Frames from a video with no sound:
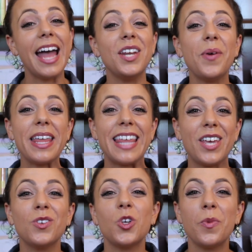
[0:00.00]
Anyway,
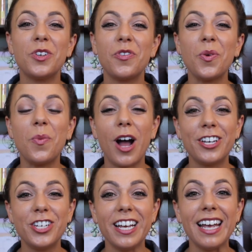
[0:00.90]
thank you so much for
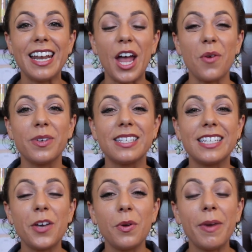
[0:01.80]
watching, and I will
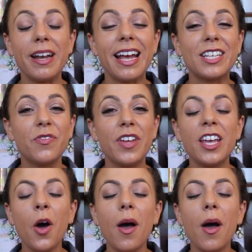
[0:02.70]
see you in my next video.